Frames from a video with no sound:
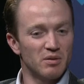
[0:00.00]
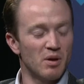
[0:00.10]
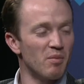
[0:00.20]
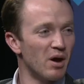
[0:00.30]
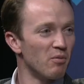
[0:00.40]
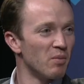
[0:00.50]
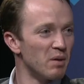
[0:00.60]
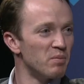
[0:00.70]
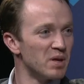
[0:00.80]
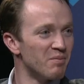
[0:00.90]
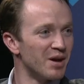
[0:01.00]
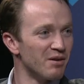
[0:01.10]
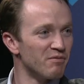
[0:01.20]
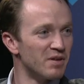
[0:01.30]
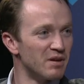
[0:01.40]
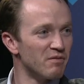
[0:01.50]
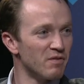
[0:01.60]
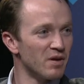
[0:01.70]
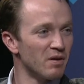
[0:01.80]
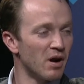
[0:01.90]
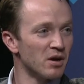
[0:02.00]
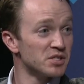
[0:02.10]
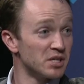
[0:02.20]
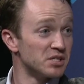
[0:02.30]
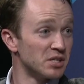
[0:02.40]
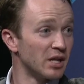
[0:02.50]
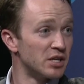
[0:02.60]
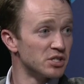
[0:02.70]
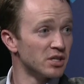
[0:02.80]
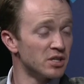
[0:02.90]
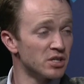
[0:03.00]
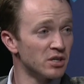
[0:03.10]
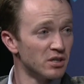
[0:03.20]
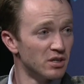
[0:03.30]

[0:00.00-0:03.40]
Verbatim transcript: amount might be a better fit for our citizen legislature.